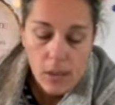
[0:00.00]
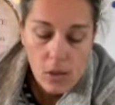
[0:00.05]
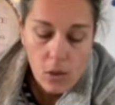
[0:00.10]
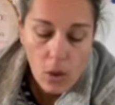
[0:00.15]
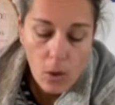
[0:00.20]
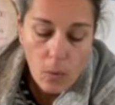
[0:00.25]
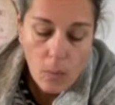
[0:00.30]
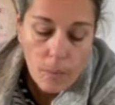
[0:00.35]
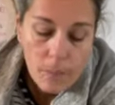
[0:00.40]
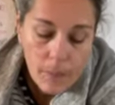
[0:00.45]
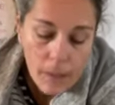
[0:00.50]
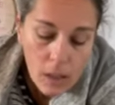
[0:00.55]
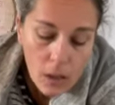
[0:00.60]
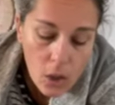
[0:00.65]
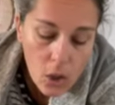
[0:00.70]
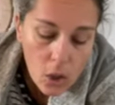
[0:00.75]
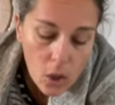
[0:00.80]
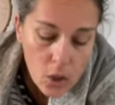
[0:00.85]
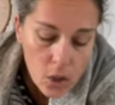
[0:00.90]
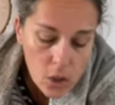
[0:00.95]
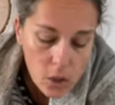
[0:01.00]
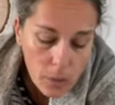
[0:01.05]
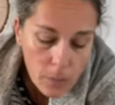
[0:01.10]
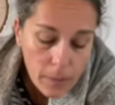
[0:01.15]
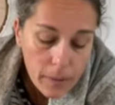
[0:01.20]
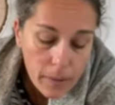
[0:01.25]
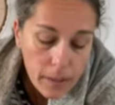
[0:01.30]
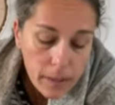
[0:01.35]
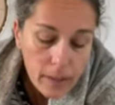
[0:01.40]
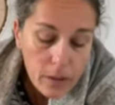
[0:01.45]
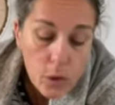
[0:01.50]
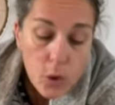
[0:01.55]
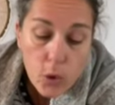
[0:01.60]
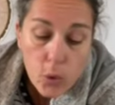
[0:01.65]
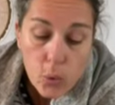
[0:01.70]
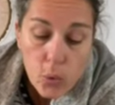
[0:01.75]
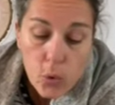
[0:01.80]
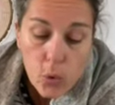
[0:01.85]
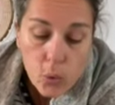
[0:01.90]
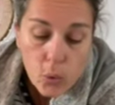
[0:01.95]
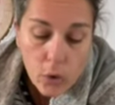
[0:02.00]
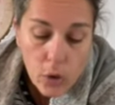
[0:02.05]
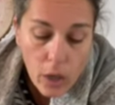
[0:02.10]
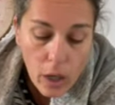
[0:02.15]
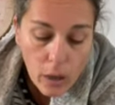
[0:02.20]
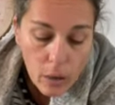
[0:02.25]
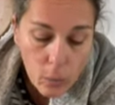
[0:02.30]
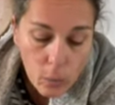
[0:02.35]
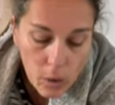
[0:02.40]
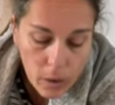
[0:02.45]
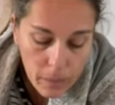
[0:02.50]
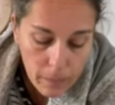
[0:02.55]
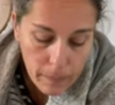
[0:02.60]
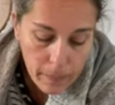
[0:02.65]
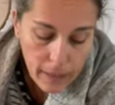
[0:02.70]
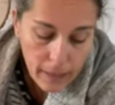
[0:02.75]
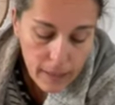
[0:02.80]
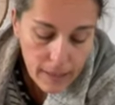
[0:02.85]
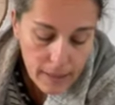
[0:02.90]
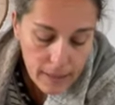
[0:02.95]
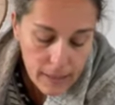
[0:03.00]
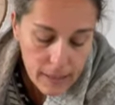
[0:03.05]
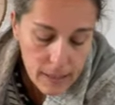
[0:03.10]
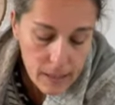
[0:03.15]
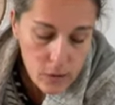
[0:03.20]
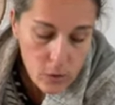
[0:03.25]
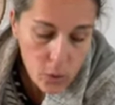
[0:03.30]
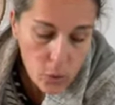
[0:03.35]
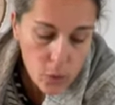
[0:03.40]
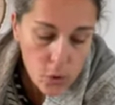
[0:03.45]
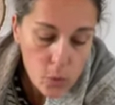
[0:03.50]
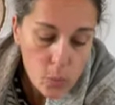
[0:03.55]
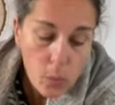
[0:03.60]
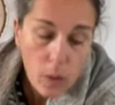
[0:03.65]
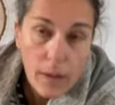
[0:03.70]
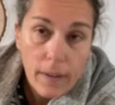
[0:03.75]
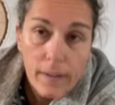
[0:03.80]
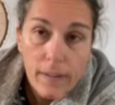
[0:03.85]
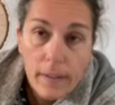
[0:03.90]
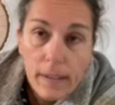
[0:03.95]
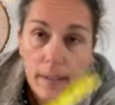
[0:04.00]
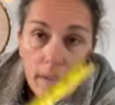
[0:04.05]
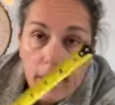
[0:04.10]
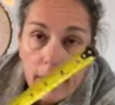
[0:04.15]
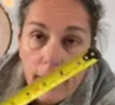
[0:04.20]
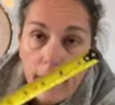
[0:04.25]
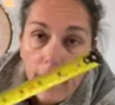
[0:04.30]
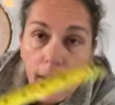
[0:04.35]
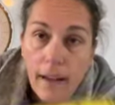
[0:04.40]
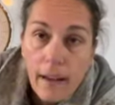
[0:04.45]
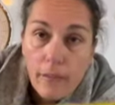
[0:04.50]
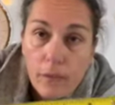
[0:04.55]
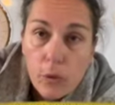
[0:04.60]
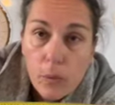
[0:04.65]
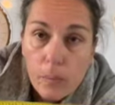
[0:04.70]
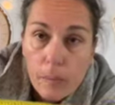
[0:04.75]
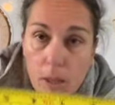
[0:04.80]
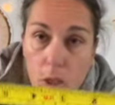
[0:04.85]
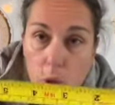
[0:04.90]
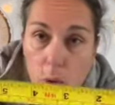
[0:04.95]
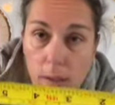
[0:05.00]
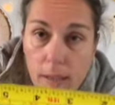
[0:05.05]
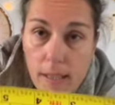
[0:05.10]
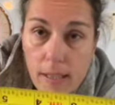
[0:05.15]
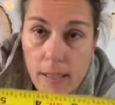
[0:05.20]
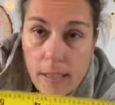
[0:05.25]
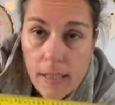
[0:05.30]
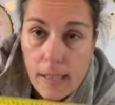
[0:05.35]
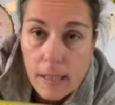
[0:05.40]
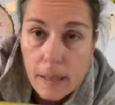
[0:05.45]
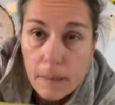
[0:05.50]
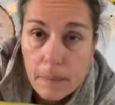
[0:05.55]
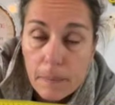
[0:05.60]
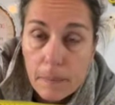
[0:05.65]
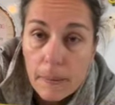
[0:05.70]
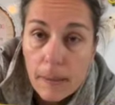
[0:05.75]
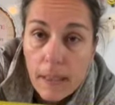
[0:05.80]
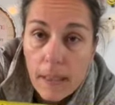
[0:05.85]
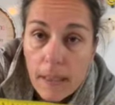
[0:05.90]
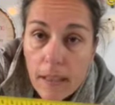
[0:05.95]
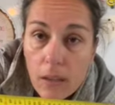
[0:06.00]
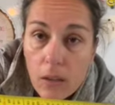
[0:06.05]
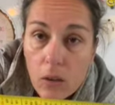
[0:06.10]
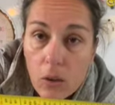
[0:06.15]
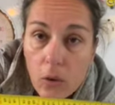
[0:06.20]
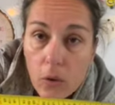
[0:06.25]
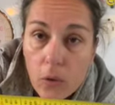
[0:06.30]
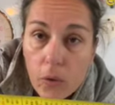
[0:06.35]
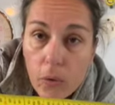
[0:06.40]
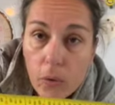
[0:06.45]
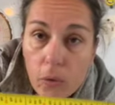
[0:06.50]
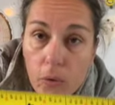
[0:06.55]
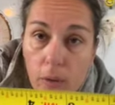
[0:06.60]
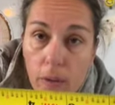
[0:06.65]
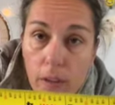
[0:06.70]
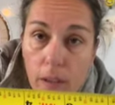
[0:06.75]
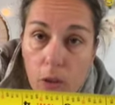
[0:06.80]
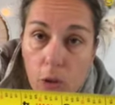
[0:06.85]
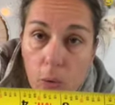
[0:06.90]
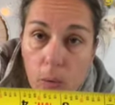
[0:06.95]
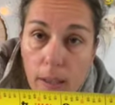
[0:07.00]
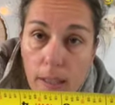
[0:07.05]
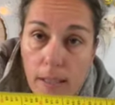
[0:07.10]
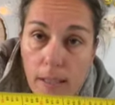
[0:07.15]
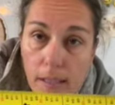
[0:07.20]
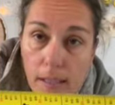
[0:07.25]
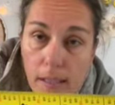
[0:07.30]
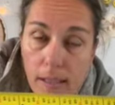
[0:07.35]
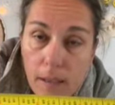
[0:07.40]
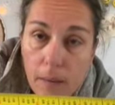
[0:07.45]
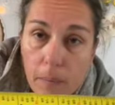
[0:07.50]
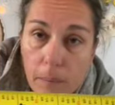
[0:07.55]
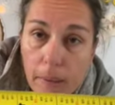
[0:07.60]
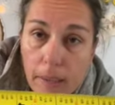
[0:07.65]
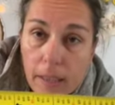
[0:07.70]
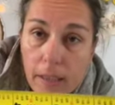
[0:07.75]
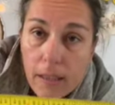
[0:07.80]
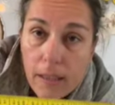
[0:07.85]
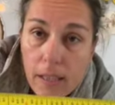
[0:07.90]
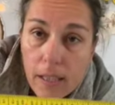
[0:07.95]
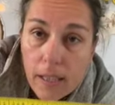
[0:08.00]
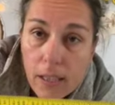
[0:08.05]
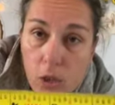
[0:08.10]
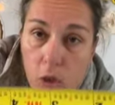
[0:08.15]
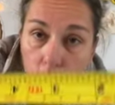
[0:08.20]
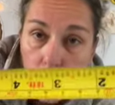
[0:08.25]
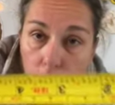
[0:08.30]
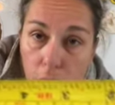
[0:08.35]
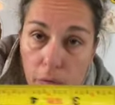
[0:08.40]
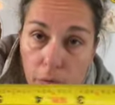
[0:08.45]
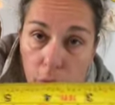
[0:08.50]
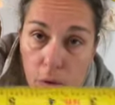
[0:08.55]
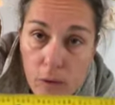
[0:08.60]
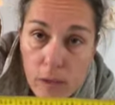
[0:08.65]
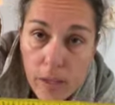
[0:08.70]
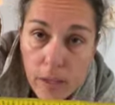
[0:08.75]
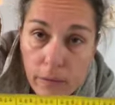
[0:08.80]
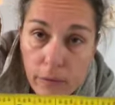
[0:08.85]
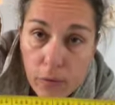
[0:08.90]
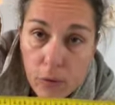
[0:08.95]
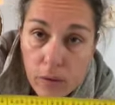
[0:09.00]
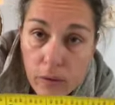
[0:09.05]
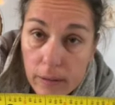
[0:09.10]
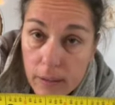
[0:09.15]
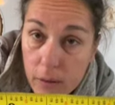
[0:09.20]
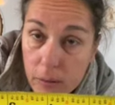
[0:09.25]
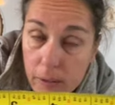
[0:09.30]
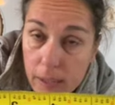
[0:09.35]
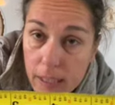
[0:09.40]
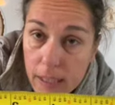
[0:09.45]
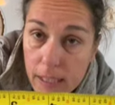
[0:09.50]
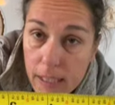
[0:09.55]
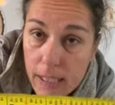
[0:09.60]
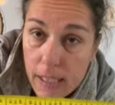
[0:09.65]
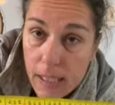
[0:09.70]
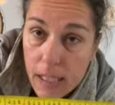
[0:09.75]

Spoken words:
So something here you do not want to buy is those ones that have the metric system and also the US system, because it gets too confusing for the little kids.